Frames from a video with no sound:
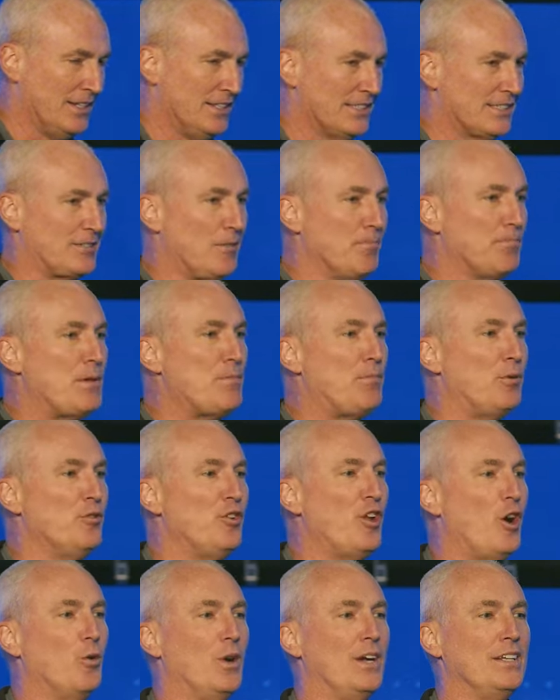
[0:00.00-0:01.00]
Some people
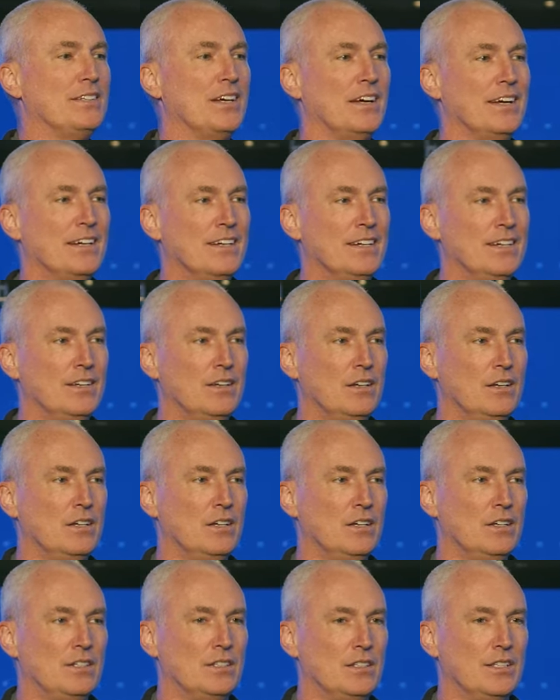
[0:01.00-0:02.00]
know it,
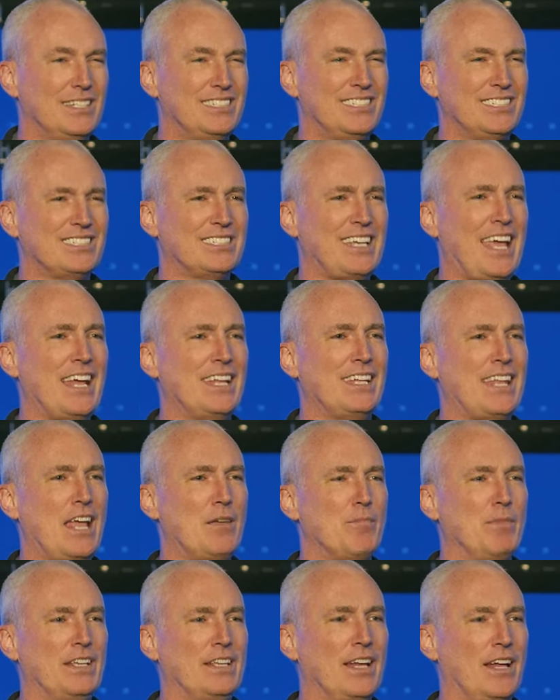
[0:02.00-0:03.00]
they just can't
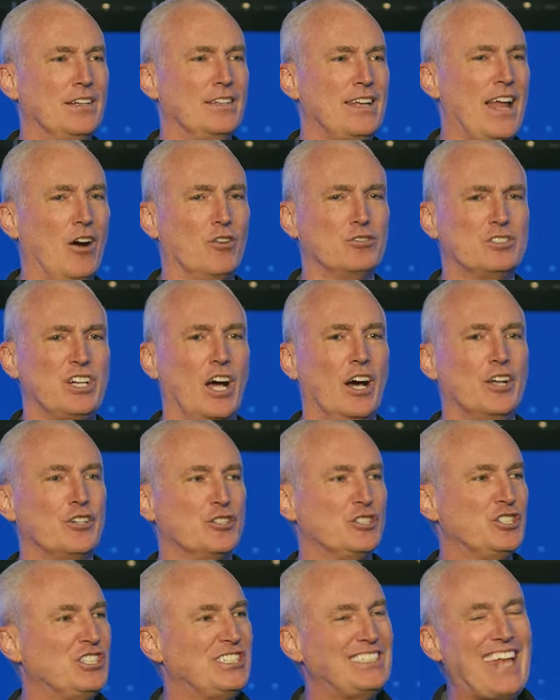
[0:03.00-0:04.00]
name it yet. Now, to
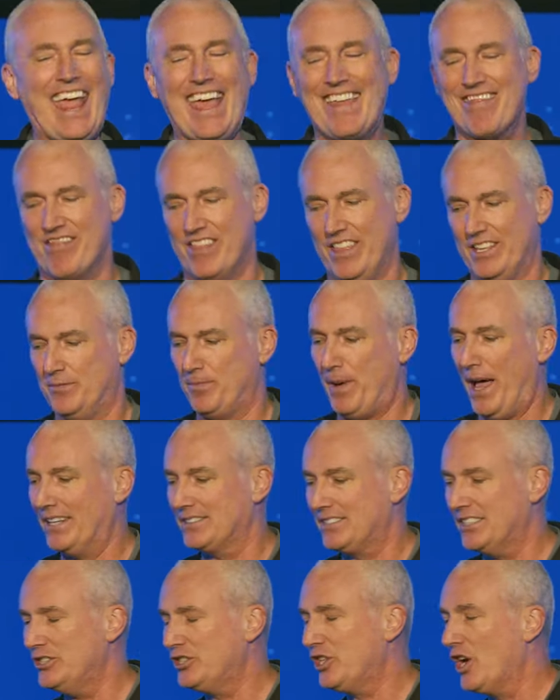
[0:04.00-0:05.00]
understand this
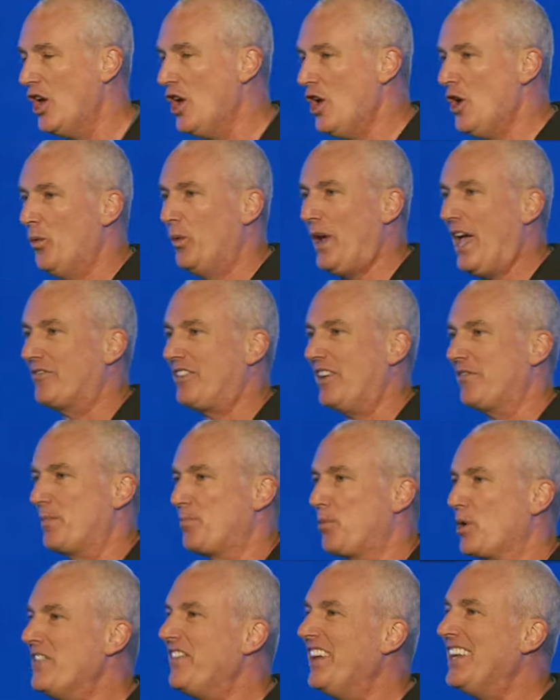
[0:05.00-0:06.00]
passage, we have to have a
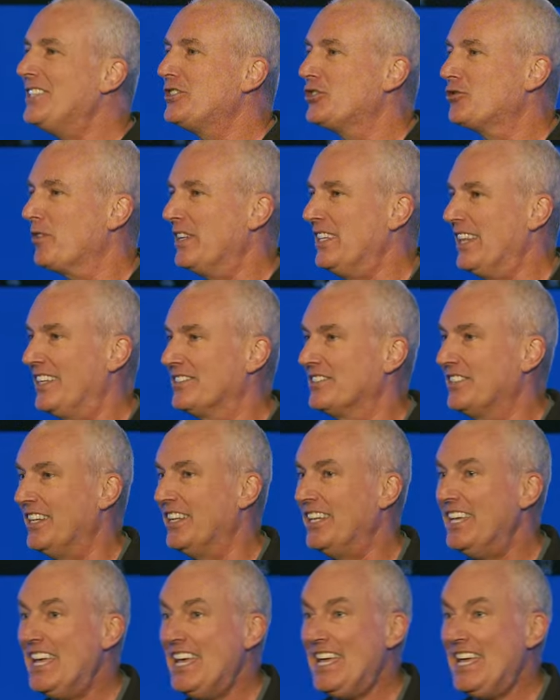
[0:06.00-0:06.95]
brief history lesson.